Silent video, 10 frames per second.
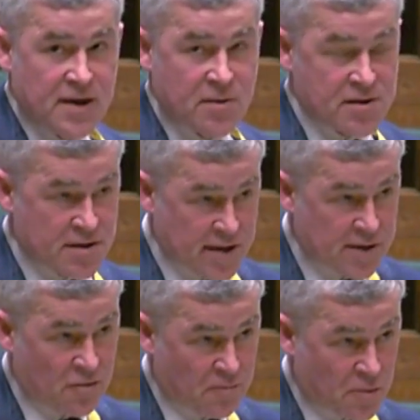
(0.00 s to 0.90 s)
but it's a
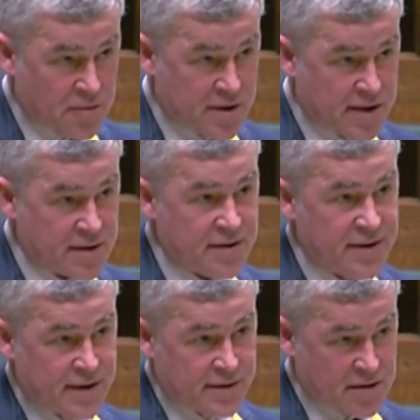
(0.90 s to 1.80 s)
sign-off process
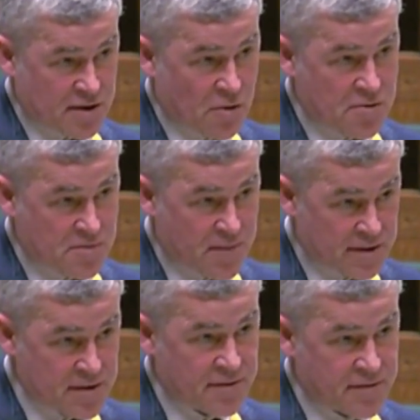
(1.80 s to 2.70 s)
that Scottish
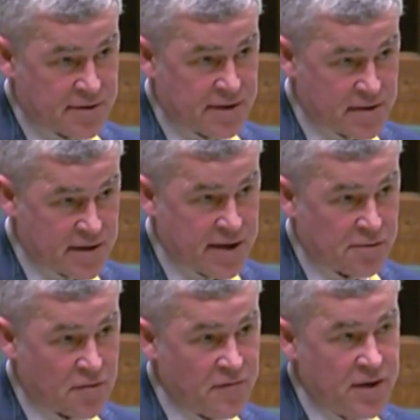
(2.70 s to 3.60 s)
ministers need to sign
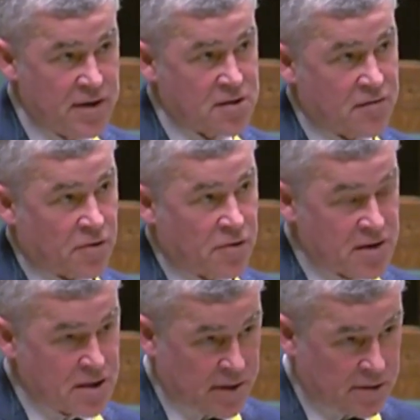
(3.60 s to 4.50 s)
off. So if we're going
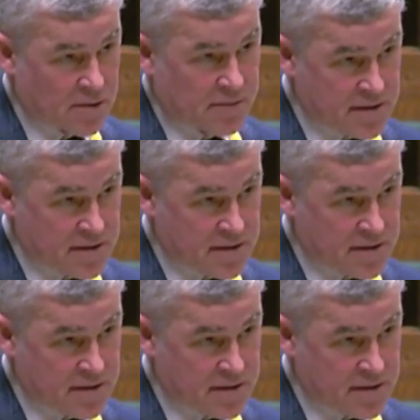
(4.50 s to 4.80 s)
to speed up the